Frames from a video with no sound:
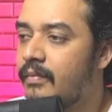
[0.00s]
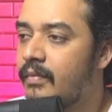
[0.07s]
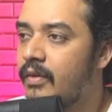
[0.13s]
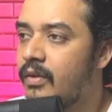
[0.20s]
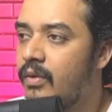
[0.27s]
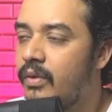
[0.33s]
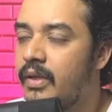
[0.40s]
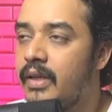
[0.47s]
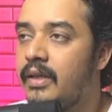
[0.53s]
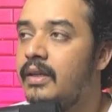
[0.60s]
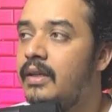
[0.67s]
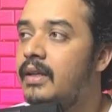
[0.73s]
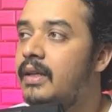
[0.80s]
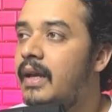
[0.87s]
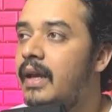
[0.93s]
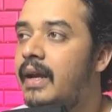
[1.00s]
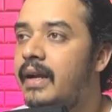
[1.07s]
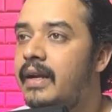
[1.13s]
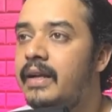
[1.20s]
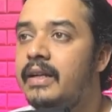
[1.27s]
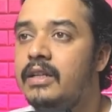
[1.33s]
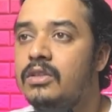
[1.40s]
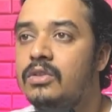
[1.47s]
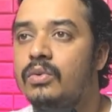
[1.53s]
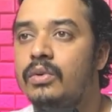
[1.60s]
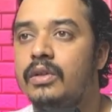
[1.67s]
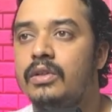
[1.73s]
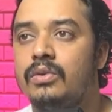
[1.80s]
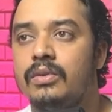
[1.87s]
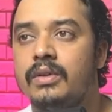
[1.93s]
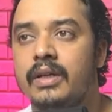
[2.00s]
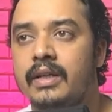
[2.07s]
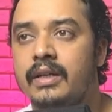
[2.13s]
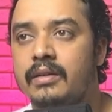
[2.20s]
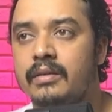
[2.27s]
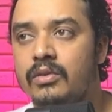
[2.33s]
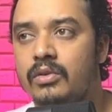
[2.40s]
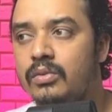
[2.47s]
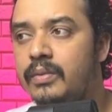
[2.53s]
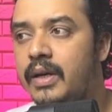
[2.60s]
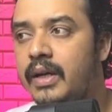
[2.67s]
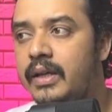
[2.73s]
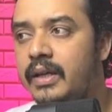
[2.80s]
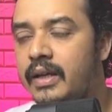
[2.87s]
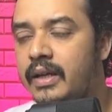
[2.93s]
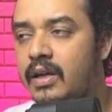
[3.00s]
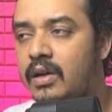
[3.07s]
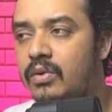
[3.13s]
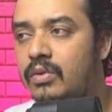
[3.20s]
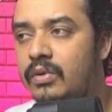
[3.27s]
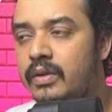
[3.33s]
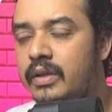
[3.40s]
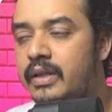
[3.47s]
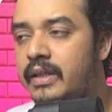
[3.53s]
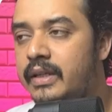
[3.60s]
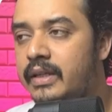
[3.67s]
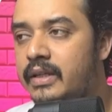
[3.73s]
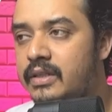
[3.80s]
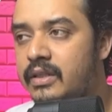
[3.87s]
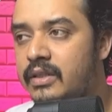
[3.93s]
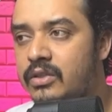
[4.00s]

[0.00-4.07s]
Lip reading: Okay, and it is going to connect to my account. Your integration is